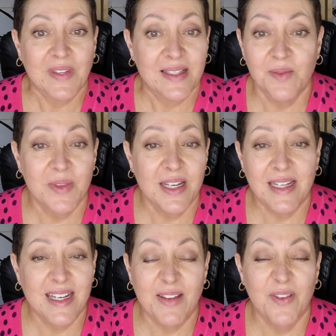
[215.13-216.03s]
something
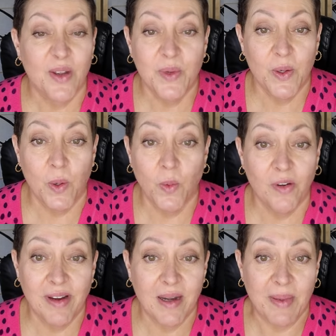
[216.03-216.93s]
you didn't even know you were
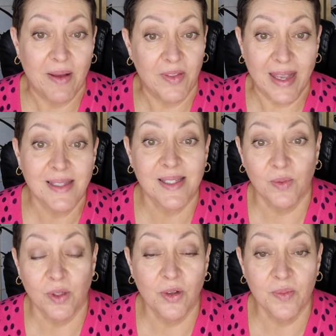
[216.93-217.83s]
worrying about, the answer
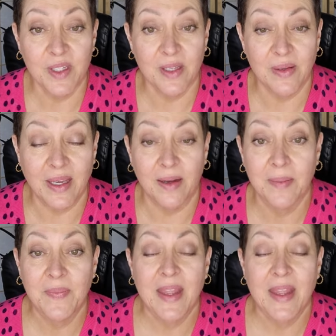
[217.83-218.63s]
will come to you.